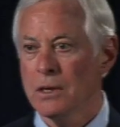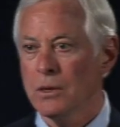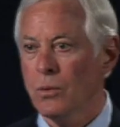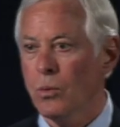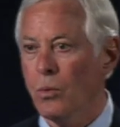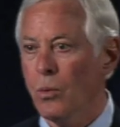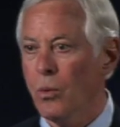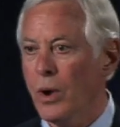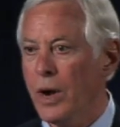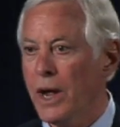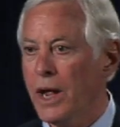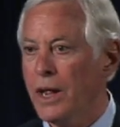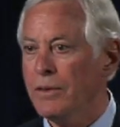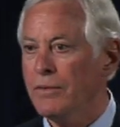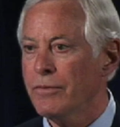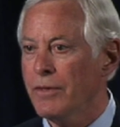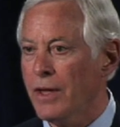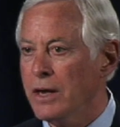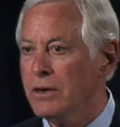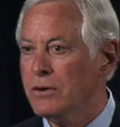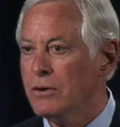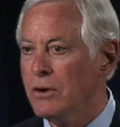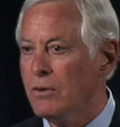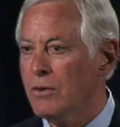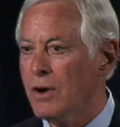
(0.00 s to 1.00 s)
when
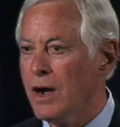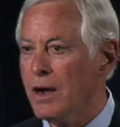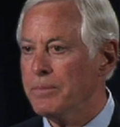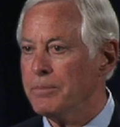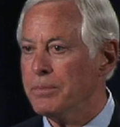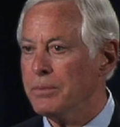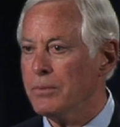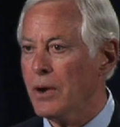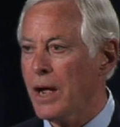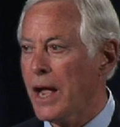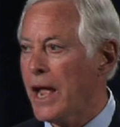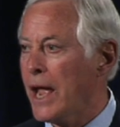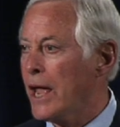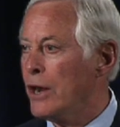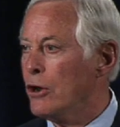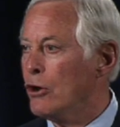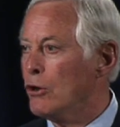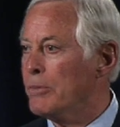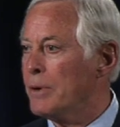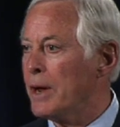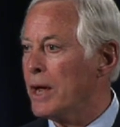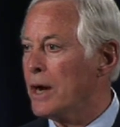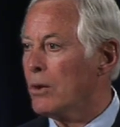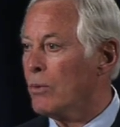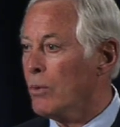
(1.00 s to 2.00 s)
they grew up, and no
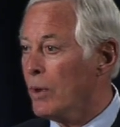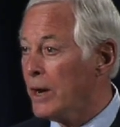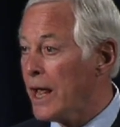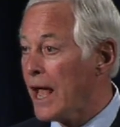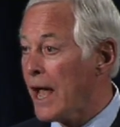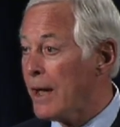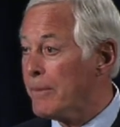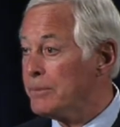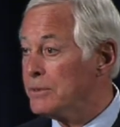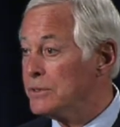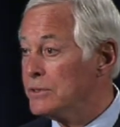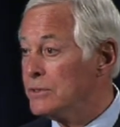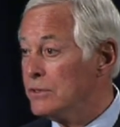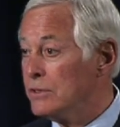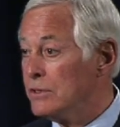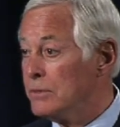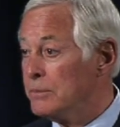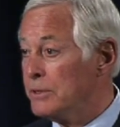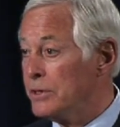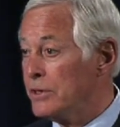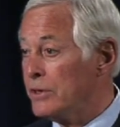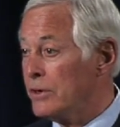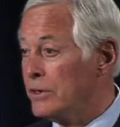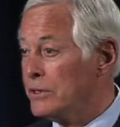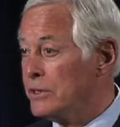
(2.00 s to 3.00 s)
matter what happened to them
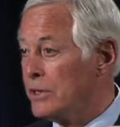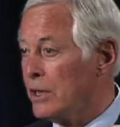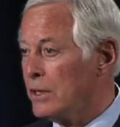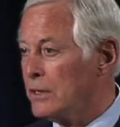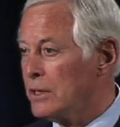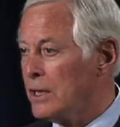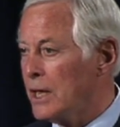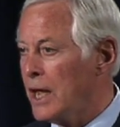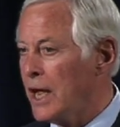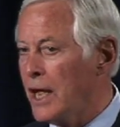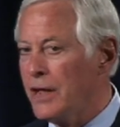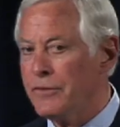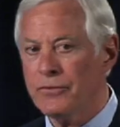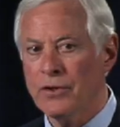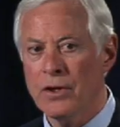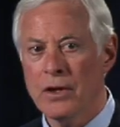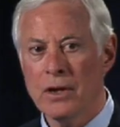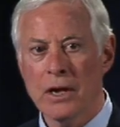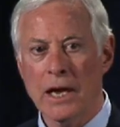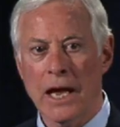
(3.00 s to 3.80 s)
in their adult lives,